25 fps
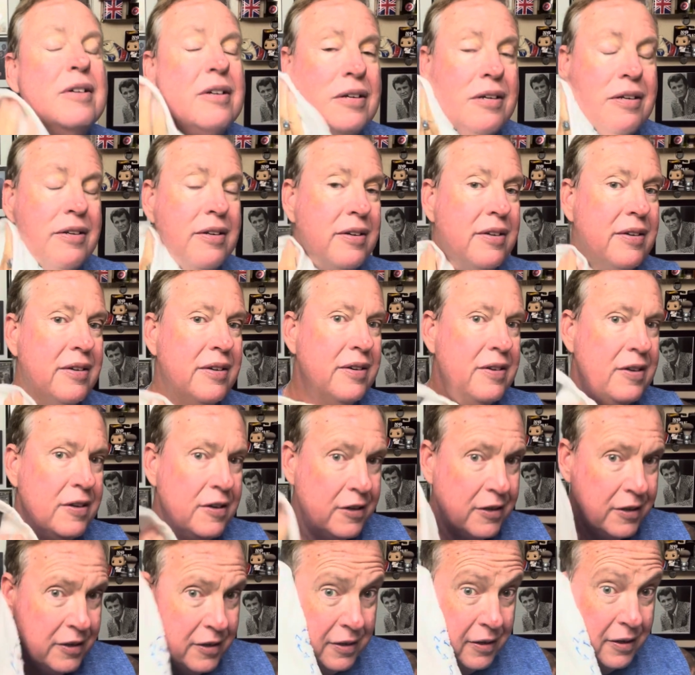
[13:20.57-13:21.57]

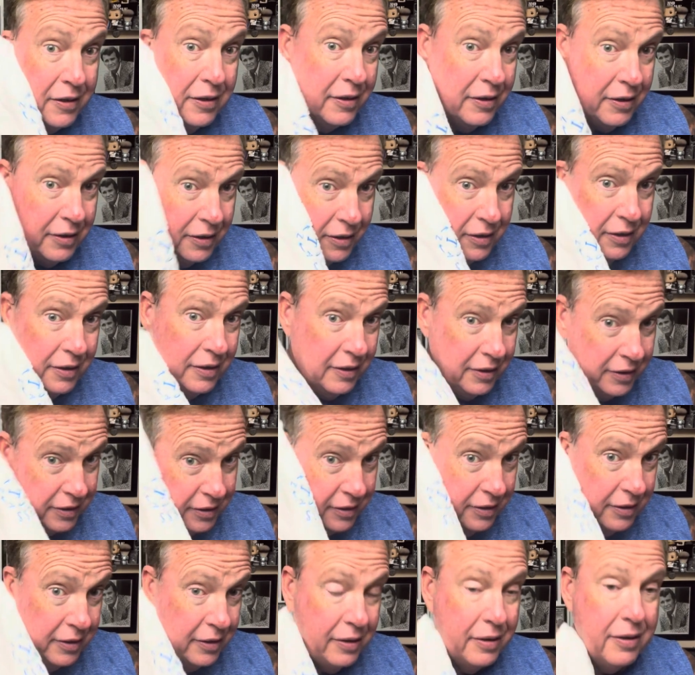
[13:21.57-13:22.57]

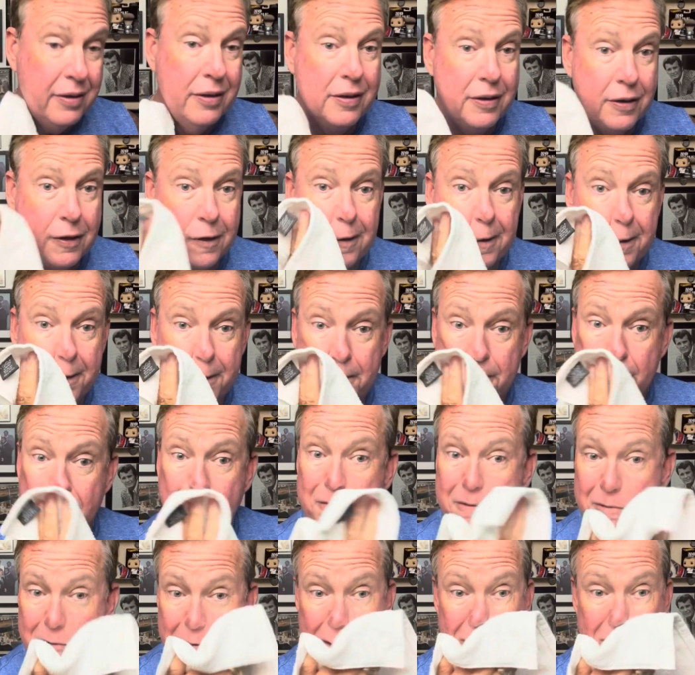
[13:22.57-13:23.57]

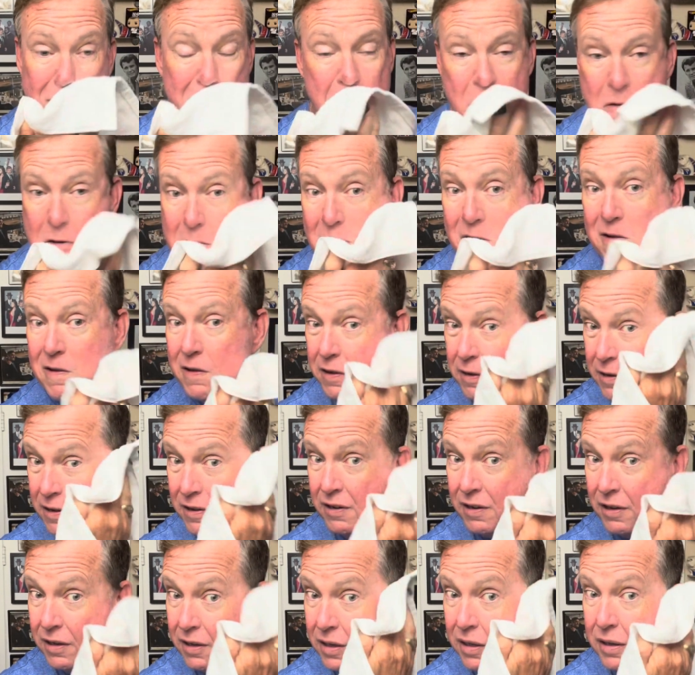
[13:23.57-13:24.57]

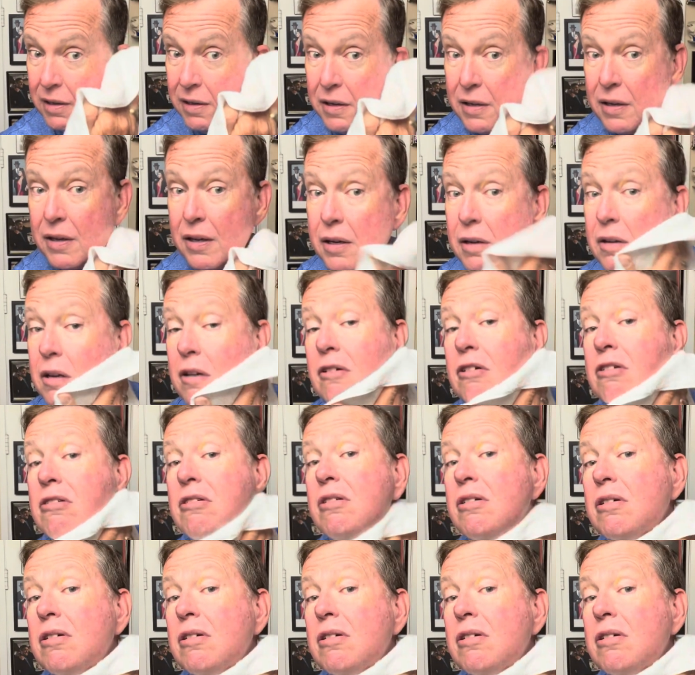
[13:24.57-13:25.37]
[no speech]